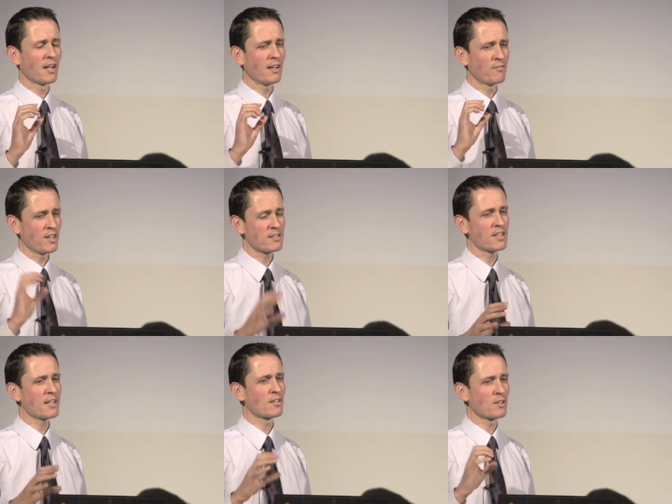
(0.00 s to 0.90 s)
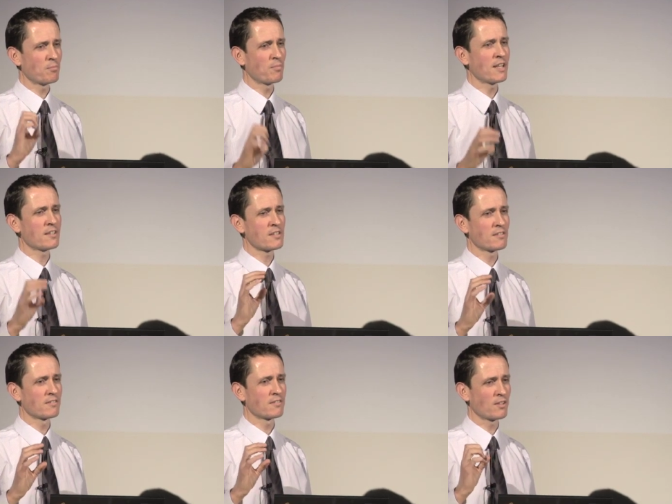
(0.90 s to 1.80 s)
if they say that the pain is,
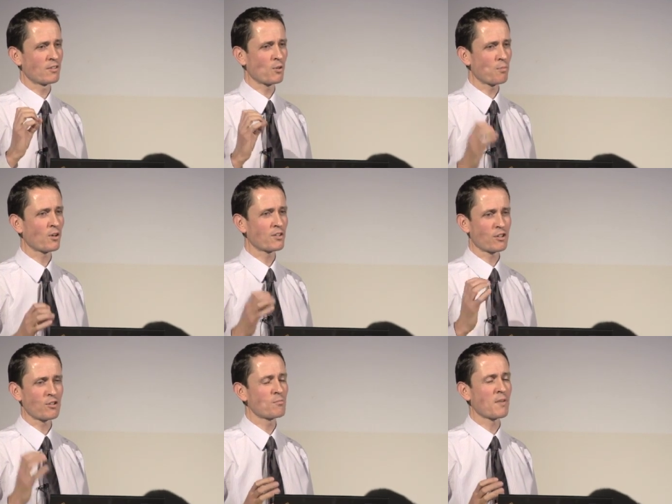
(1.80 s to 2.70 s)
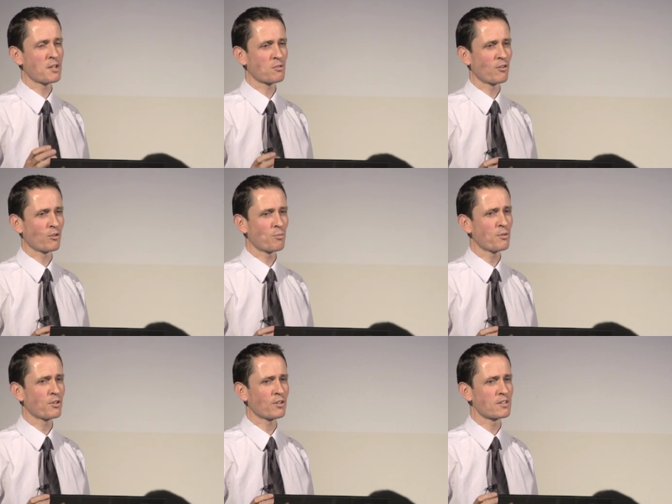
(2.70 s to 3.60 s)
that the opioids, they couldn't manage without their
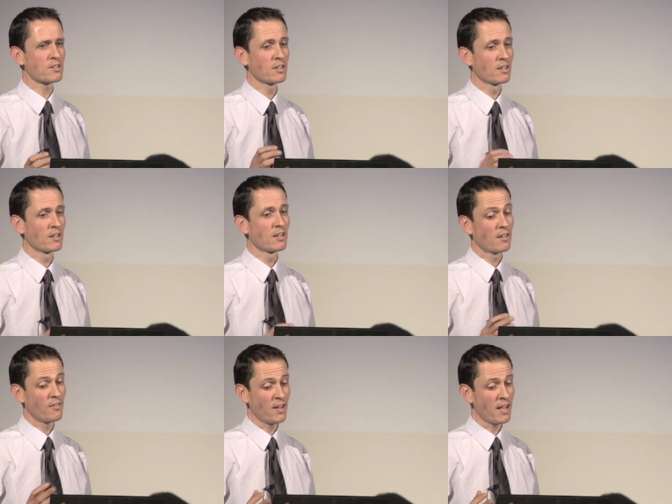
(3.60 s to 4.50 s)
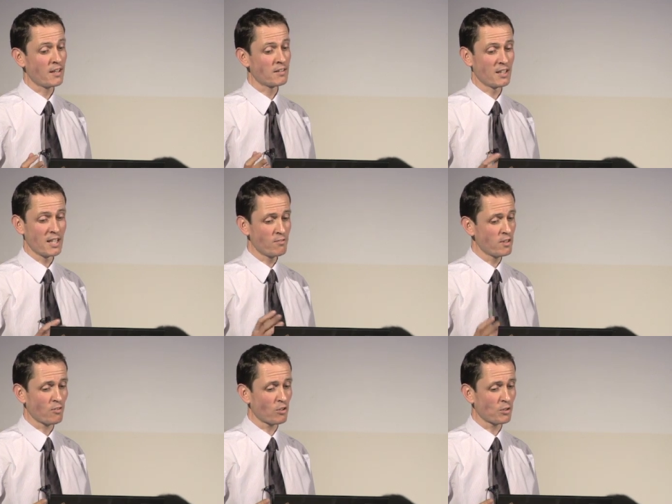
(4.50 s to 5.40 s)
opioids, then even
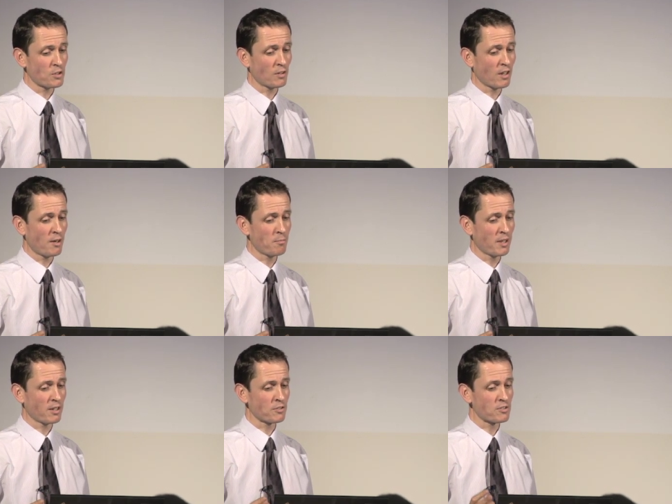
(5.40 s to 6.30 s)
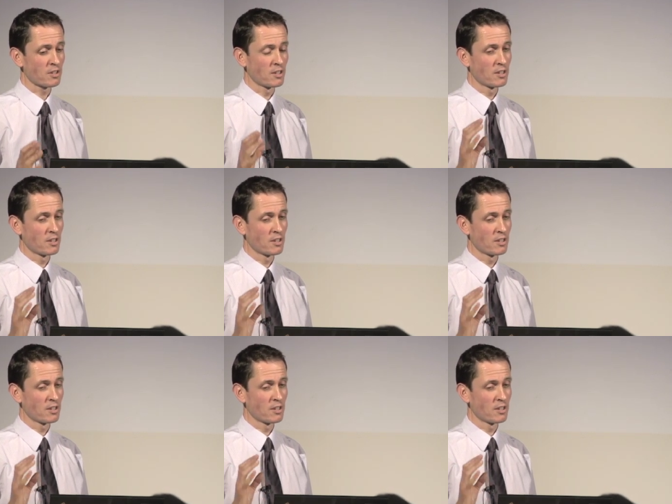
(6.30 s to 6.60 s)
if you've got lots of alarm bells,